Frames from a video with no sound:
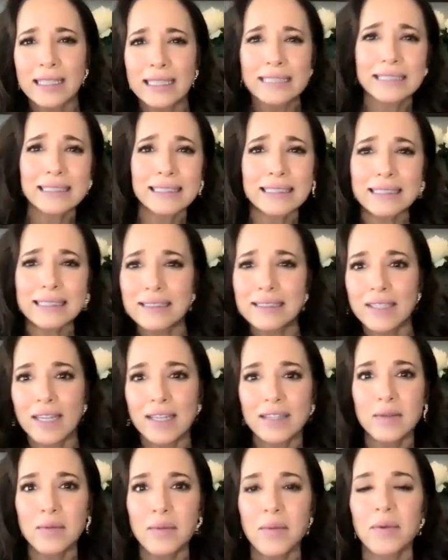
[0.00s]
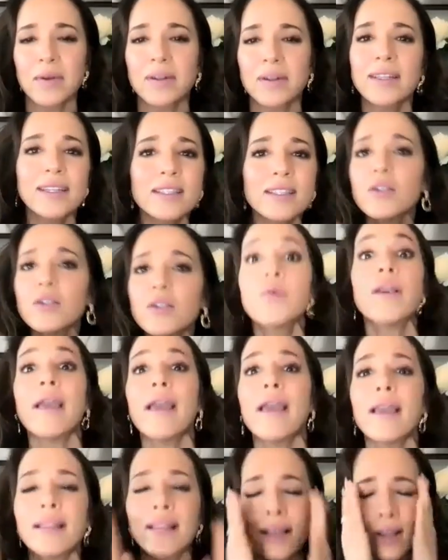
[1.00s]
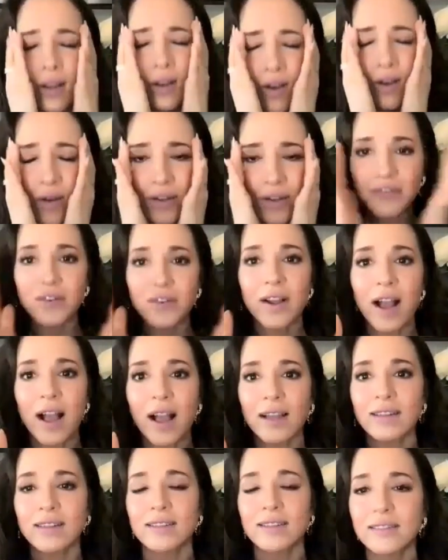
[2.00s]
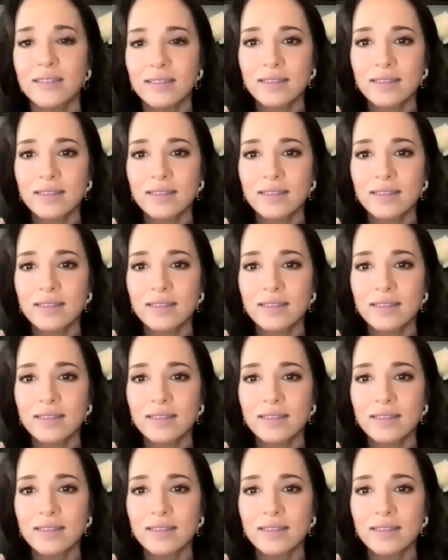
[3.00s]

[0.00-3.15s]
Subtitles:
Like, oh, I have to be like, it's okay. Like, oh, I forgot